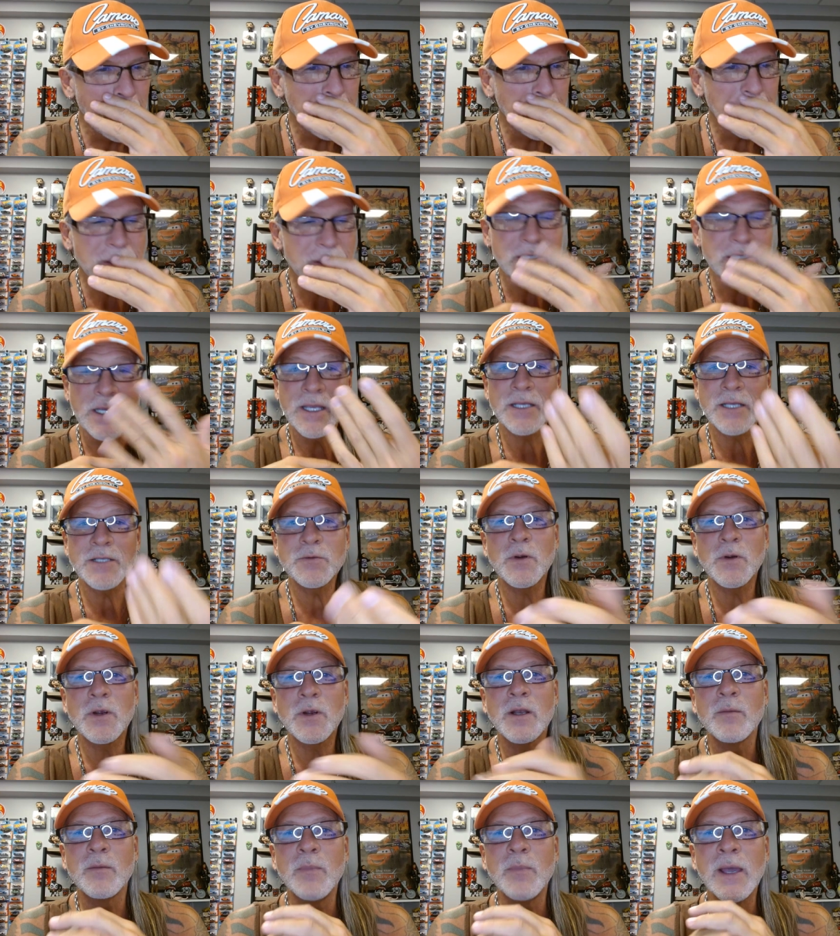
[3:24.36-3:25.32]
because I guess
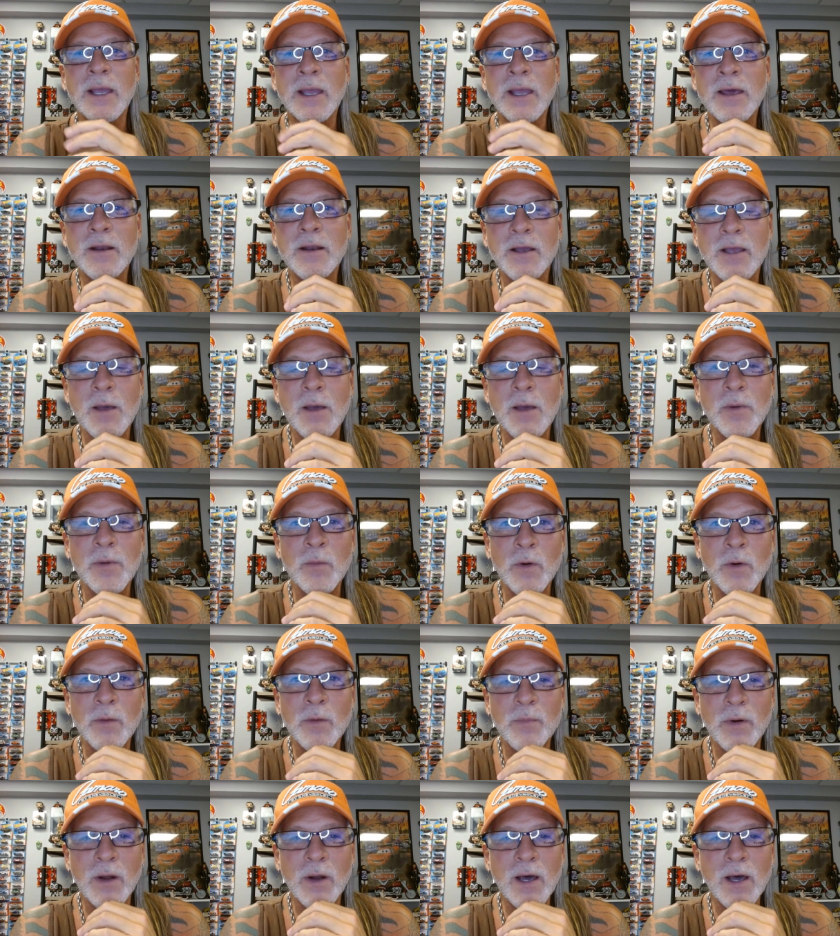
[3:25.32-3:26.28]
we're going to bang out a couple
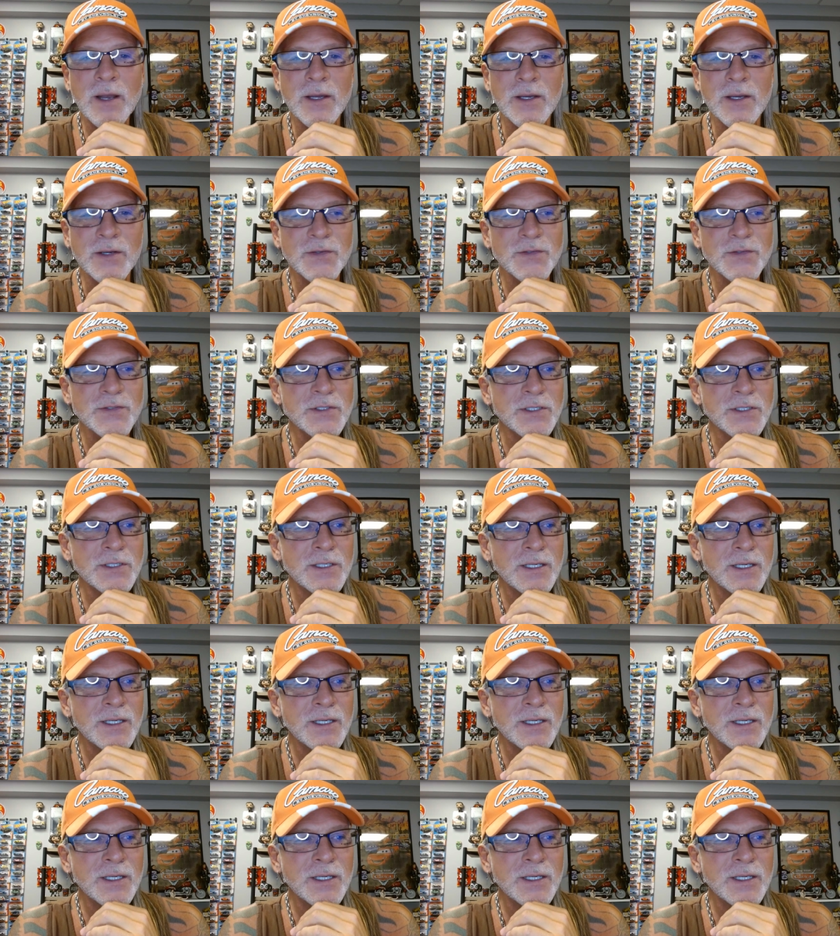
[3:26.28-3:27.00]
more products."